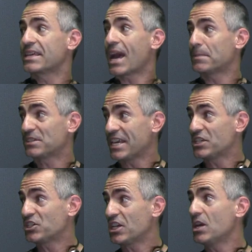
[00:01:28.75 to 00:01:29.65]

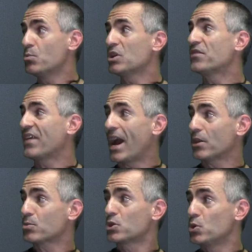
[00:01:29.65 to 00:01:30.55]
capsaicin was
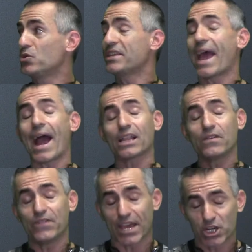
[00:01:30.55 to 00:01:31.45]
found to reduce the
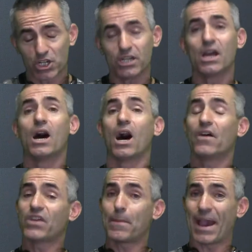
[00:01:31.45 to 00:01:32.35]
activation
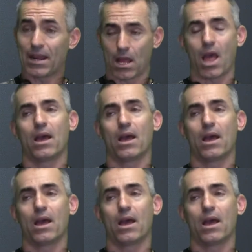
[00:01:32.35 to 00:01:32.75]
of hepat uh,